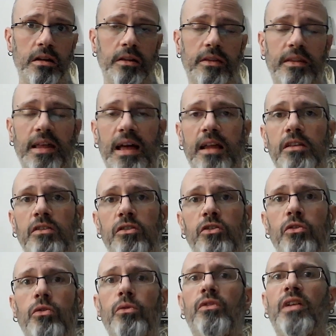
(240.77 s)
that you
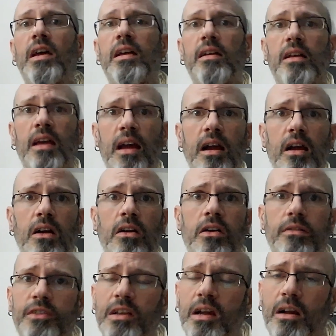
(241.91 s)
take care of the
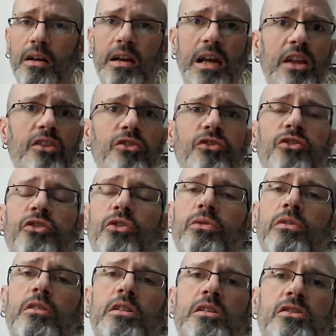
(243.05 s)
area and do
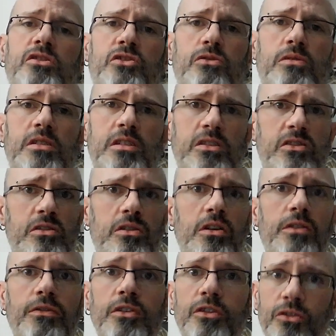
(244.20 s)
not stress or
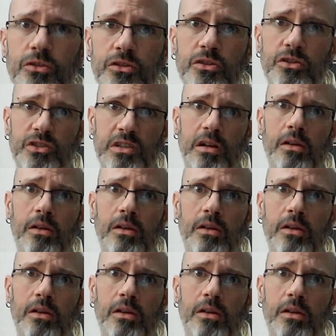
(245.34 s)
overdo yourself.